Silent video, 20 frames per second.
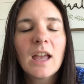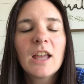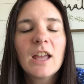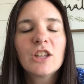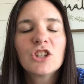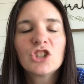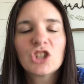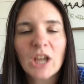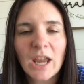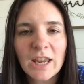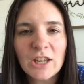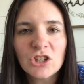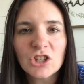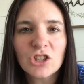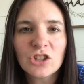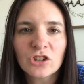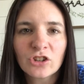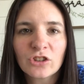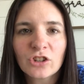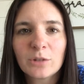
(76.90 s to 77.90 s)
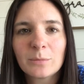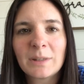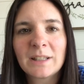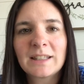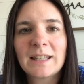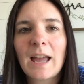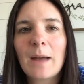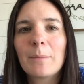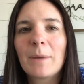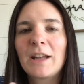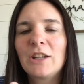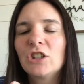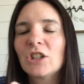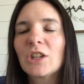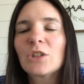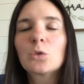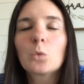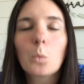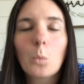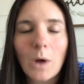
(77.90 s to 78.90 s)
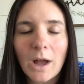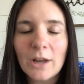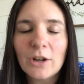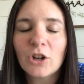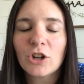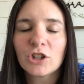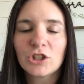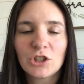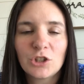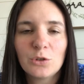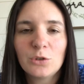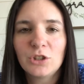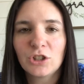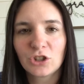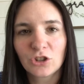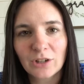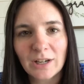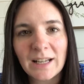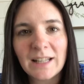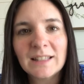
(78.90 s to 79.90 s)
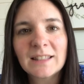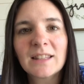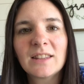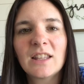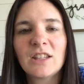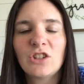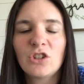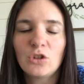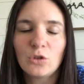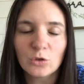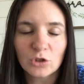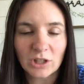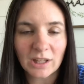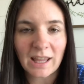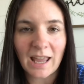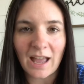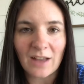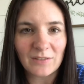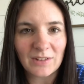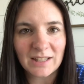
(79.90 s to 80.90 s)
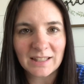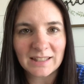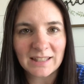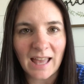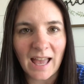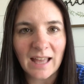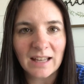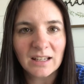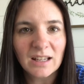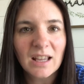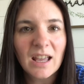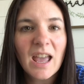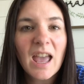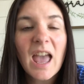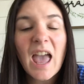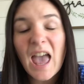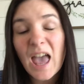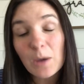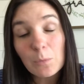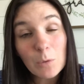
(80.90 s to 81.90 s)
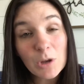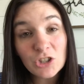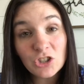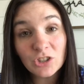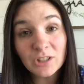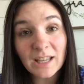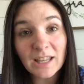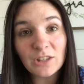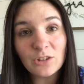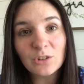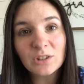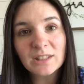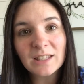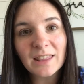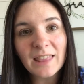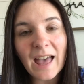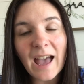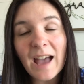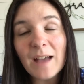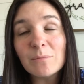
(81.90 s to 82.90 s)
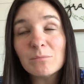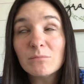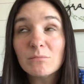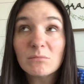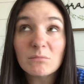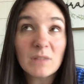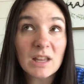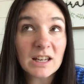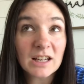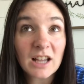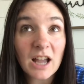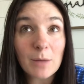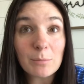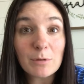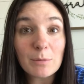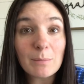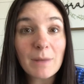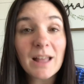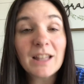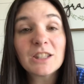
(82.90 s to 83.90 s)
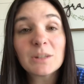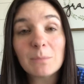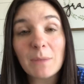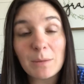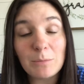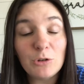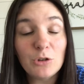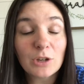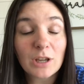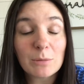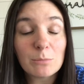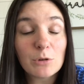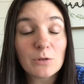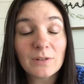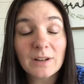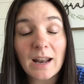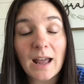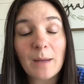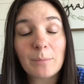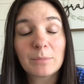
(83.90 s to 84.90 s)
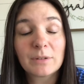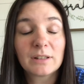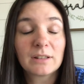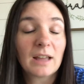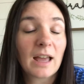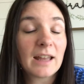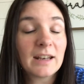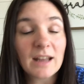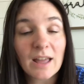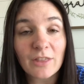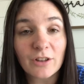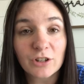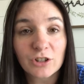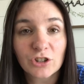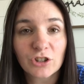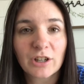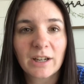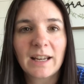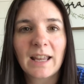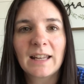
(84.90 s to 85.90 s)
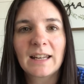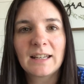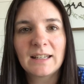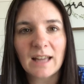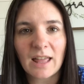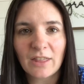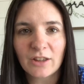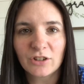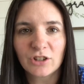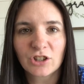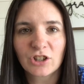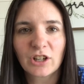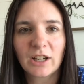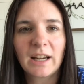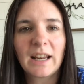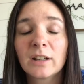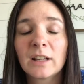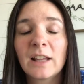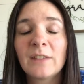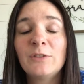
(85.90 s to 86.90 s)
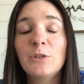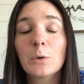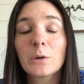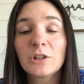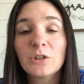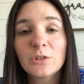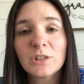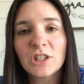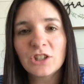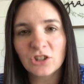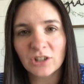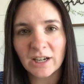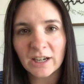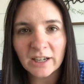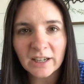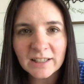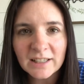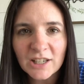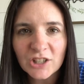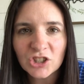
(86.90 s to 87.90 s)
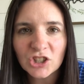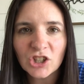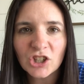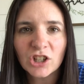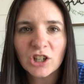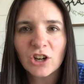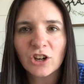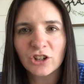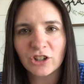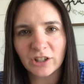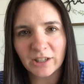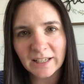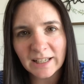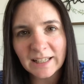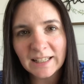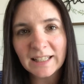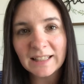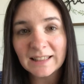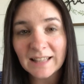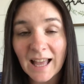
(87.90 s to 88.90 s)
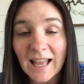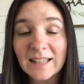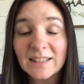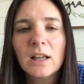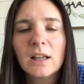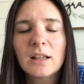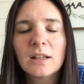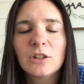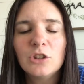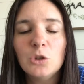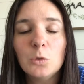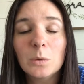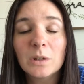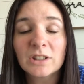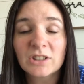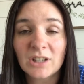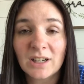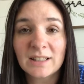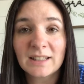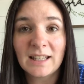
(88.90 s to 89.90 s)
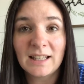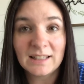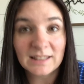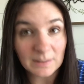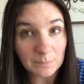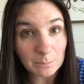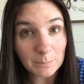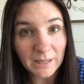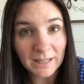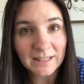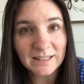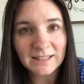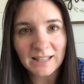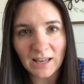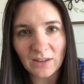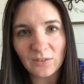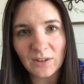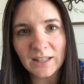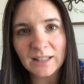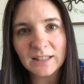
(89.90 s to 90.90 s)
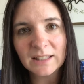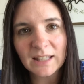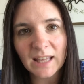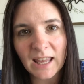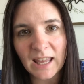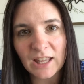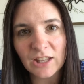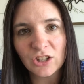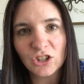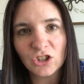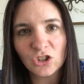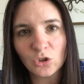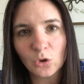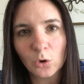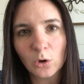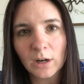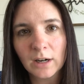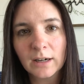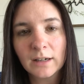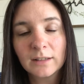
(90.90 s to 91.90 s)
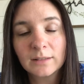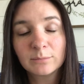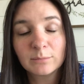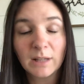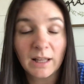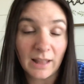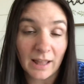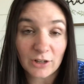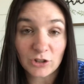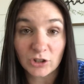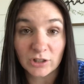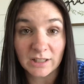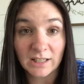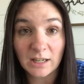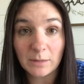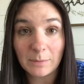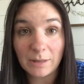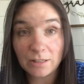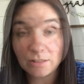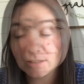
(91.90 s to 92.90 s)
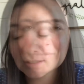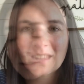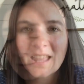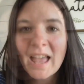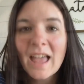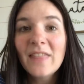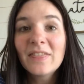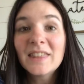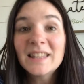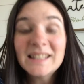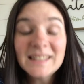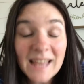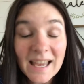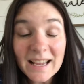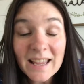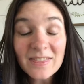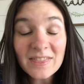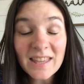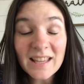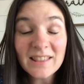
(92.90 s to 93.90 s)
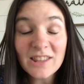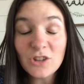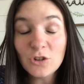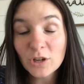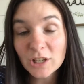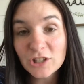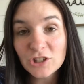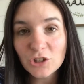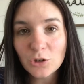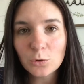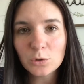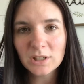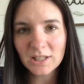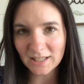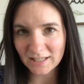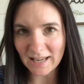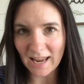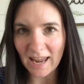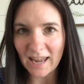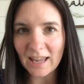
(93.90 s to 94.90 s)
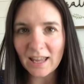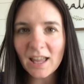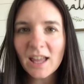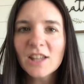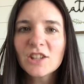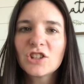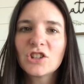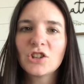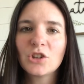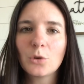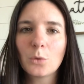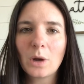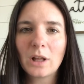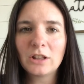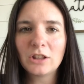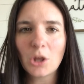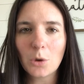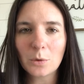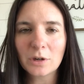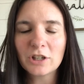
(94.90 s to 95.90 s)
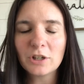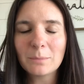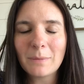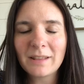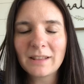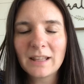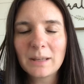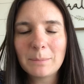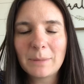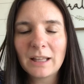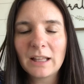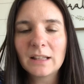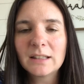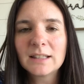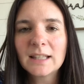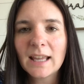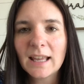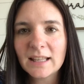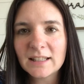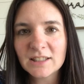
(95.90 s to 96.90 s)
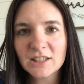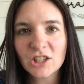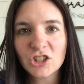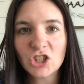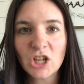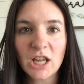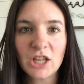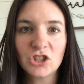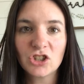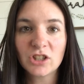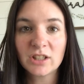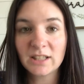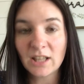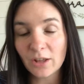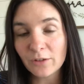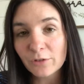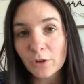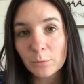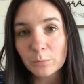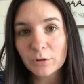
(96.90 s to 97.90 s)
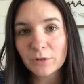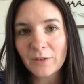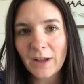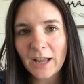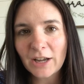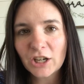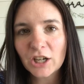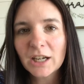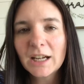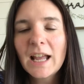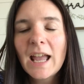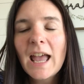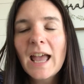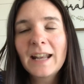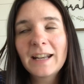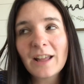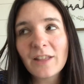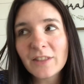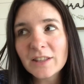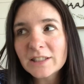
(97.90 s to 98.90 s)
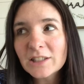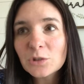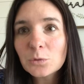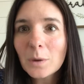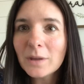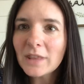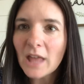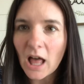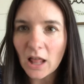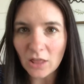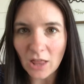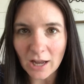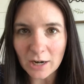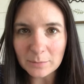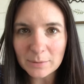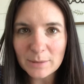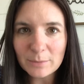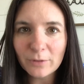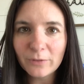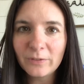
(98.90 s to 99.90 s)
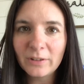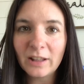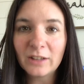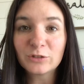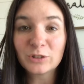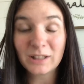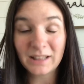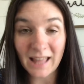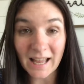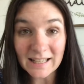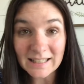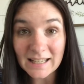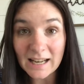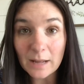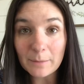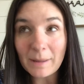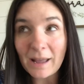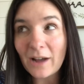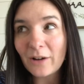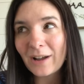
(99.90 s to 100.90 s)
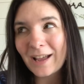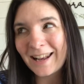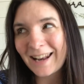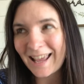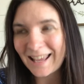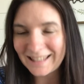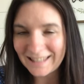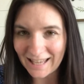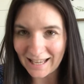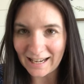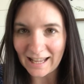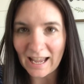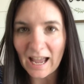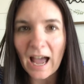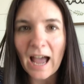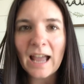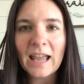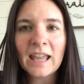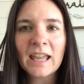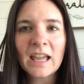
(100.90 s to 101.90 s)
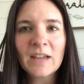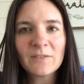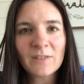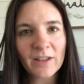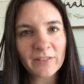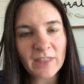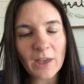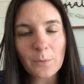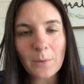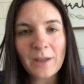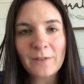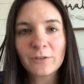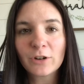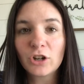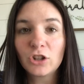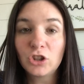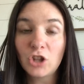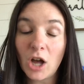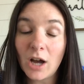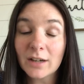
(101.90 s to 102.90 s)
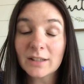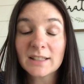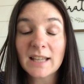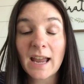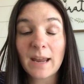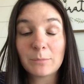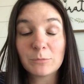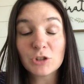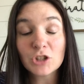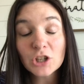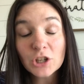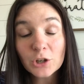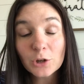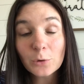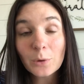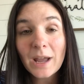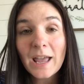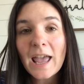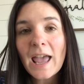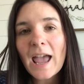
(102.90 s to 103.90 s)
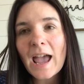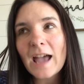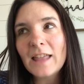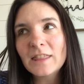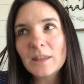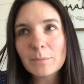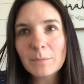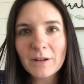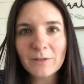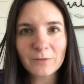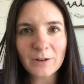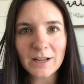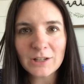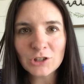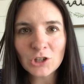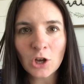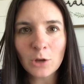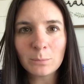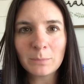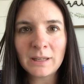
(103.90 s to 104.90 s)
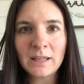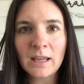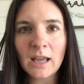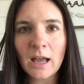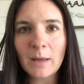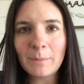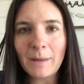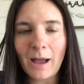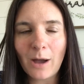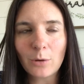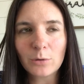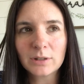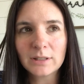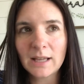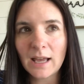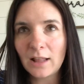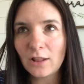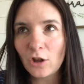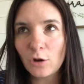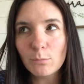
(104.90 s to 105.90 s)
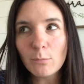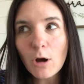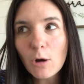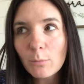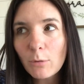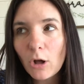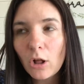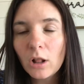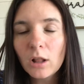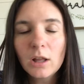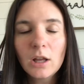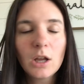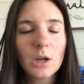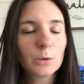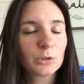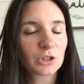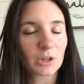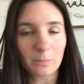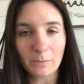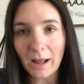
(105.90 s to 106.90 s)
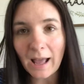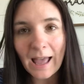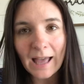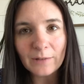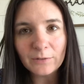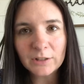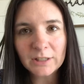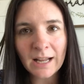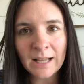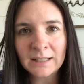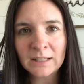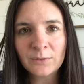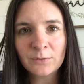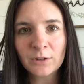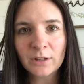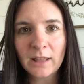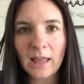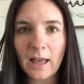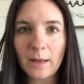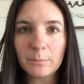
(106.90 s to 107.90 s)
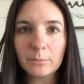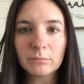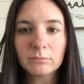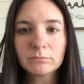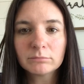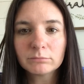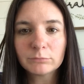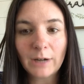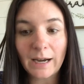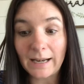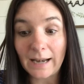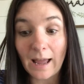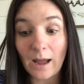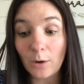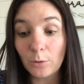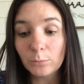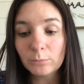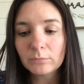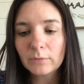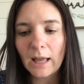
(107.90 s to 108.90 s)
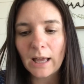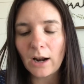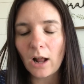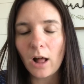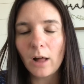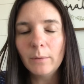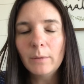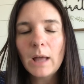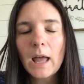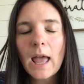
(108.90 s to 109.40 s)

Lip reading: changing your thermostat by just 1 or 2 degrees than you usually have it set. And once you get used to that, in a couple months, maybe you can move it up another degree and another degree. If you are using your air conditioner or you're heating less, you will start seeing some big savings in your electricity bills. The second thing that you can do today to lower your monthly bills is to change your cell phone provider. Now, this is one that a lot of people feel reluctant about, and I get it. I felt that way for a long time too, and then my friend told me about Mobile, which I'm not advertising for them right now at all.